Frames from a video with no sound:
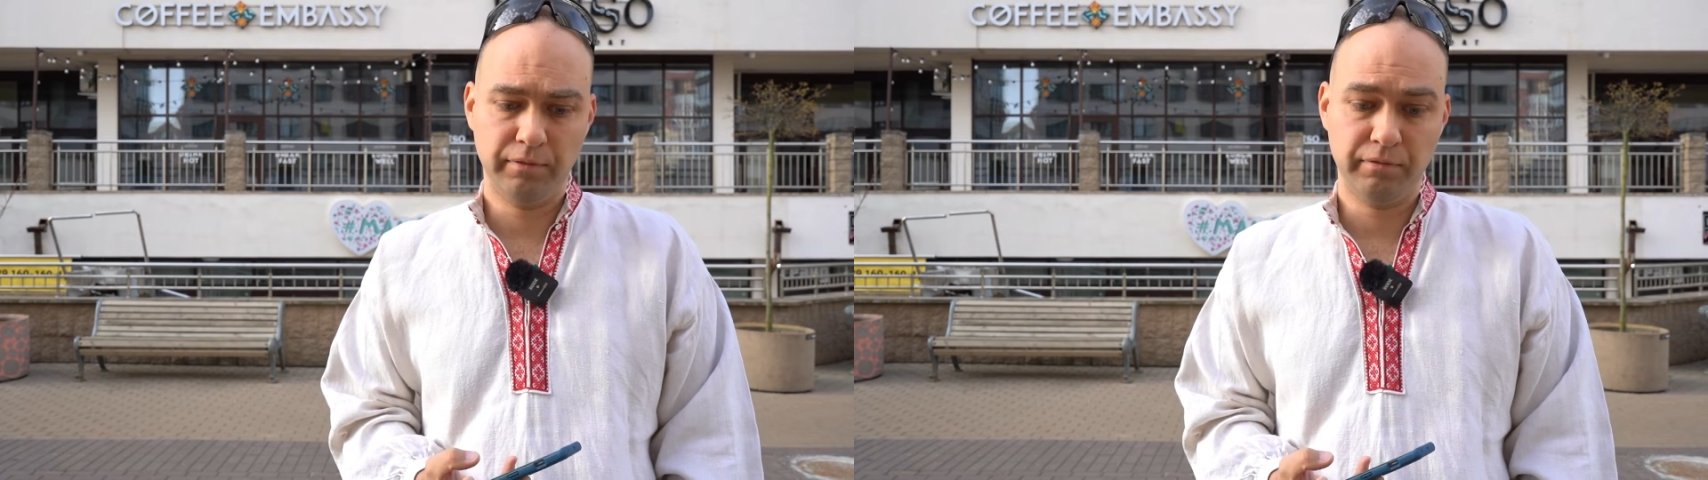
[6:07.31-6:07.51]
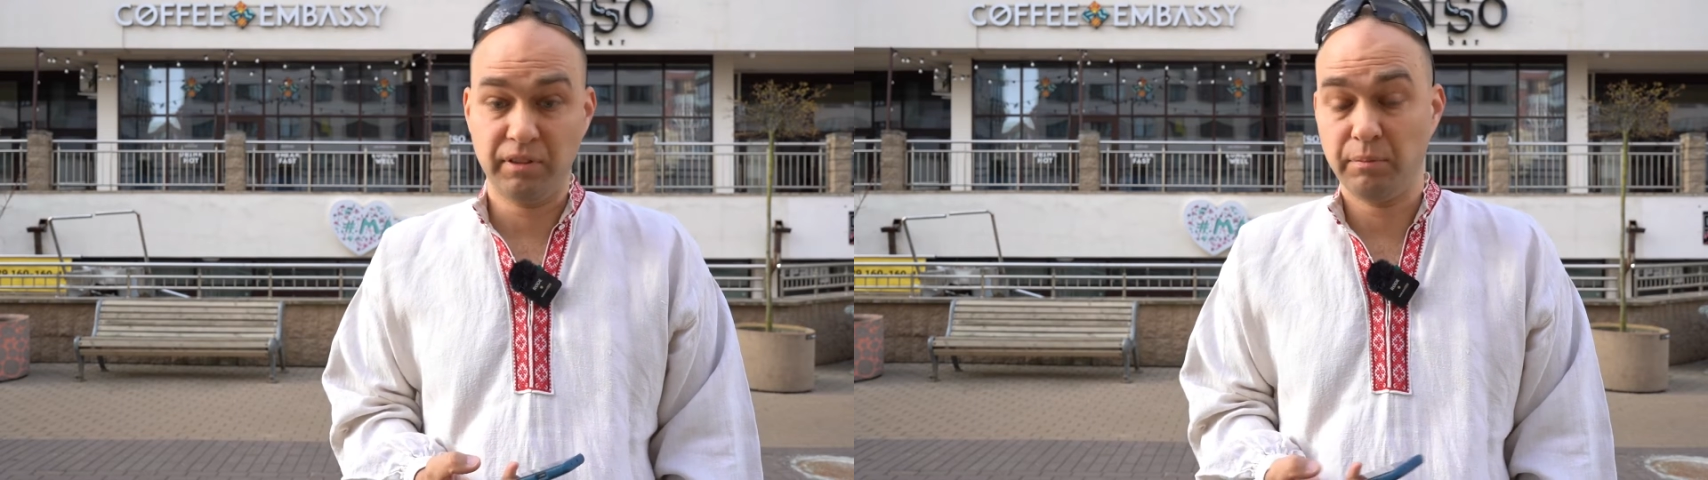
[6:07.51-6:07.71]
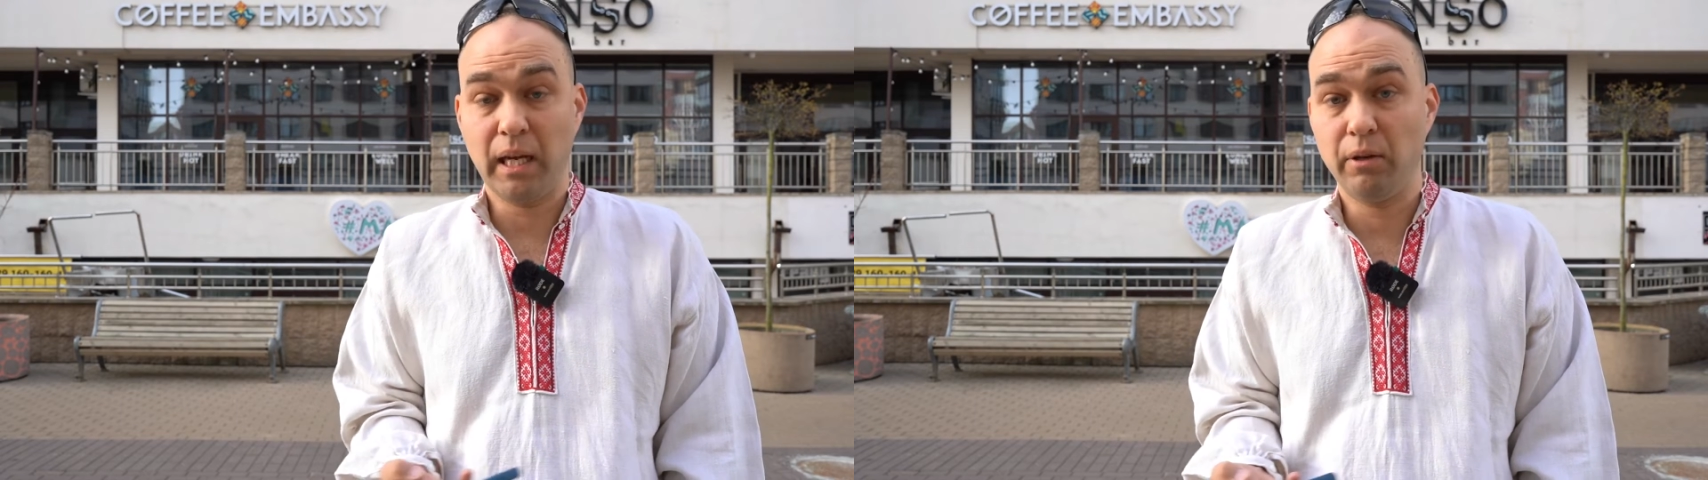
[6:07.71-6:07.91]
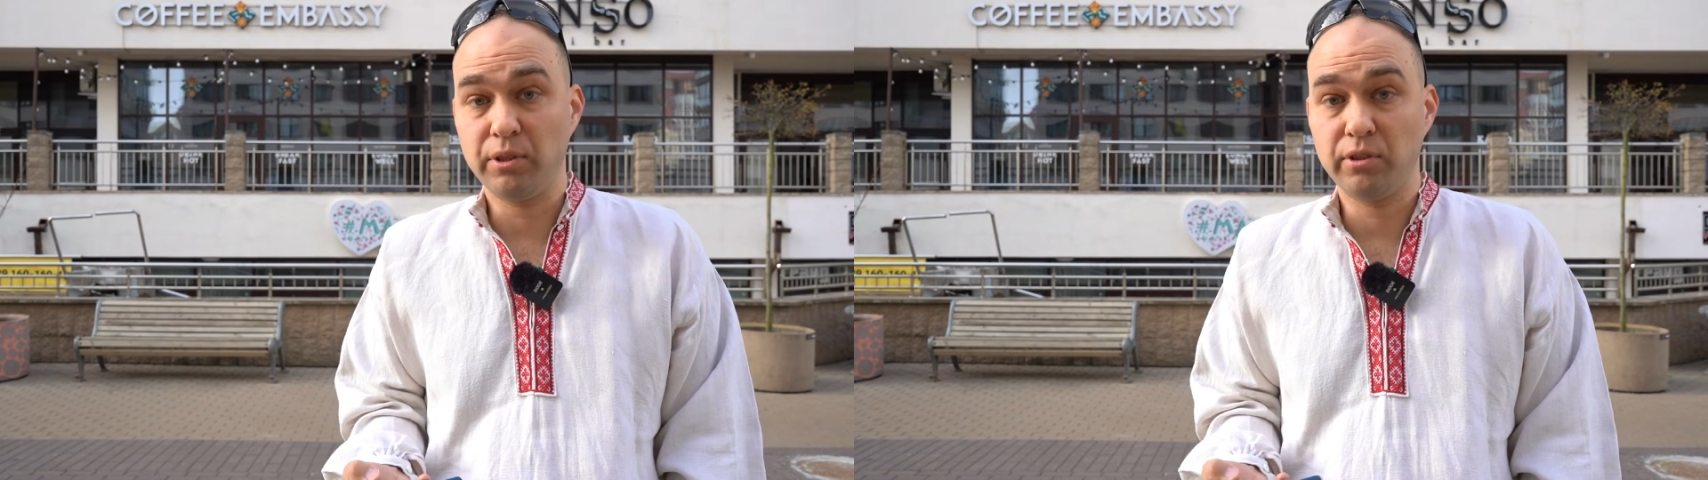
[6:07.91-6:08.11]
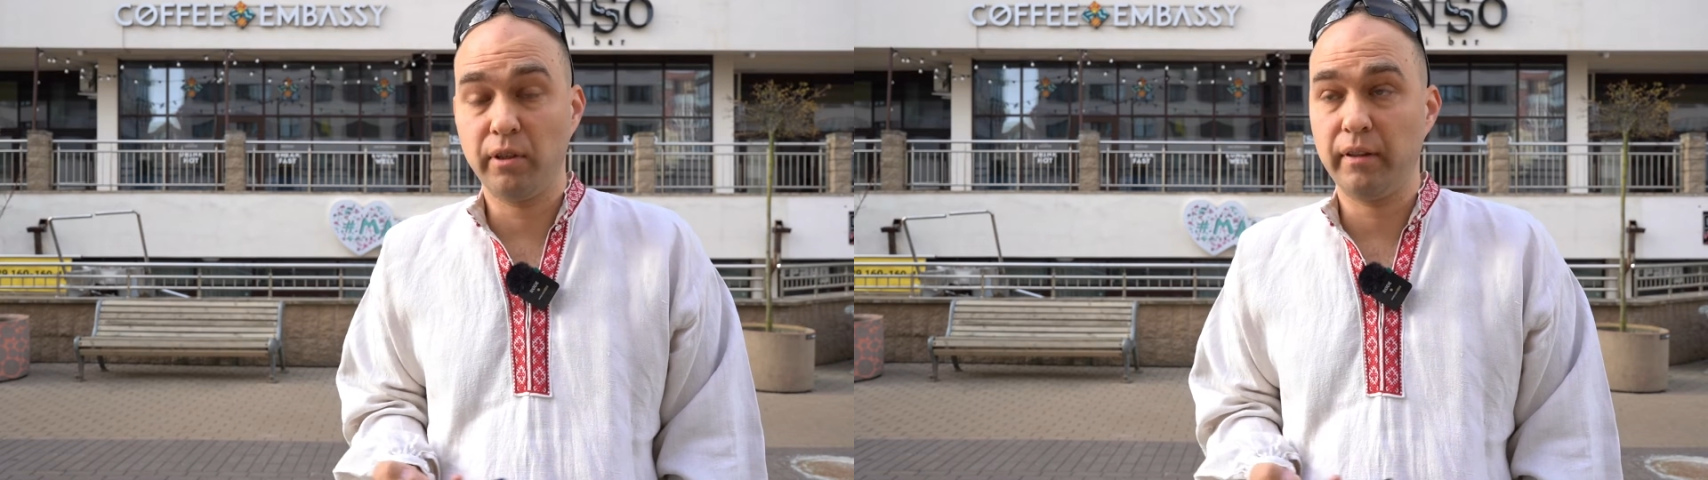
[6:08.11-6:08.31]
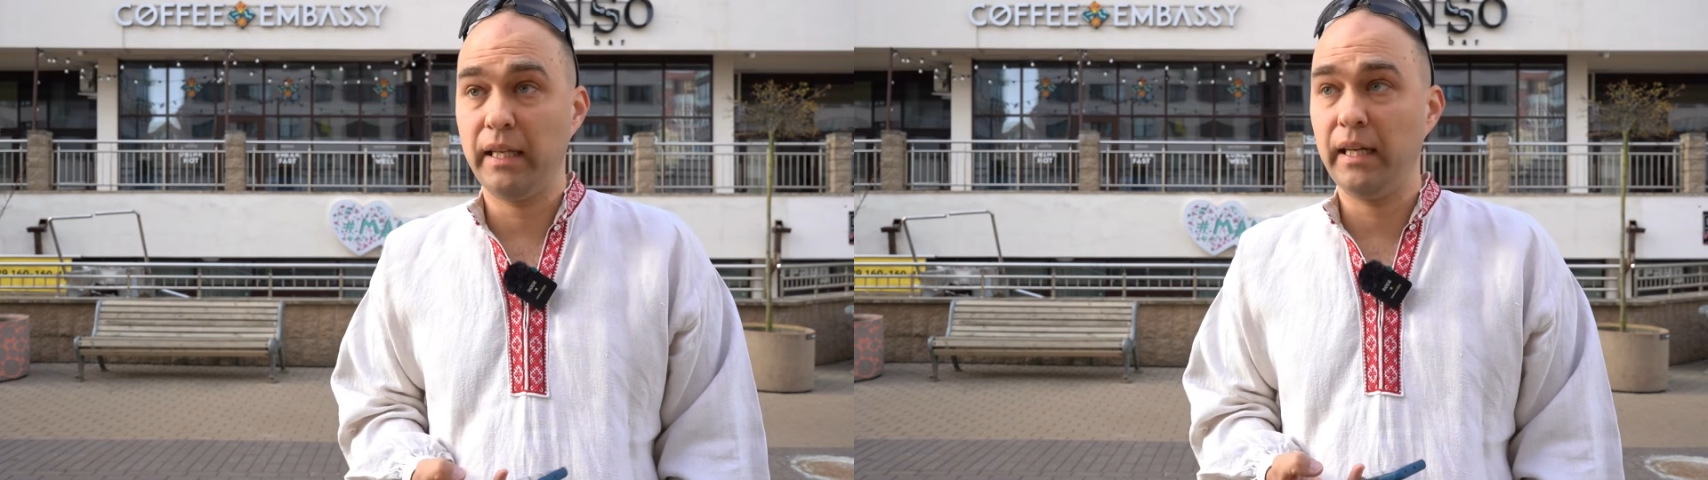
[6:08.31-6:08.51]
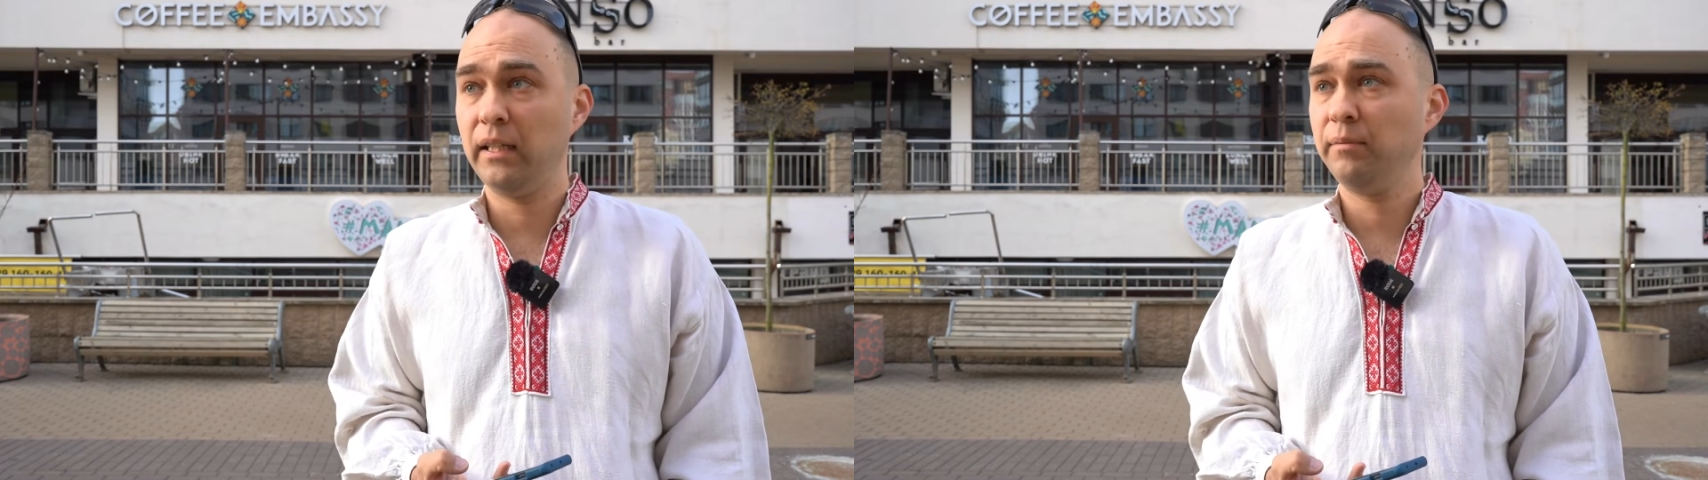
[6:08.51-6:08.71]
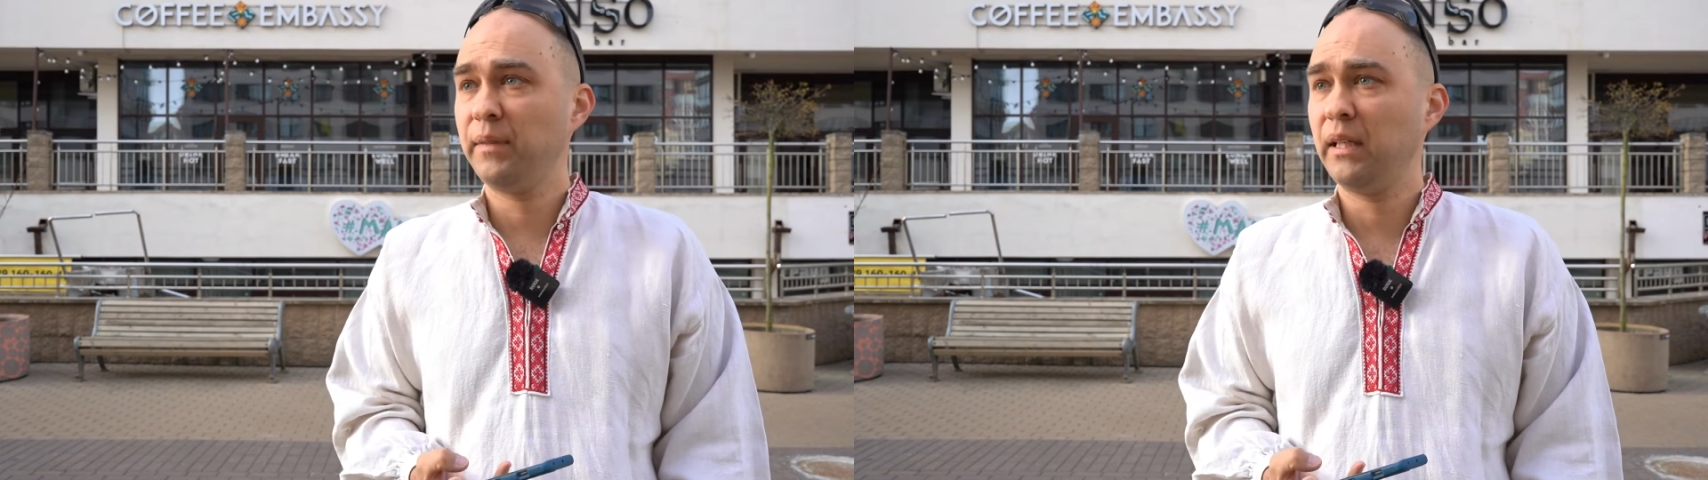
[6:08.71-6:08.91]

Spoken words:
somehow it's not there.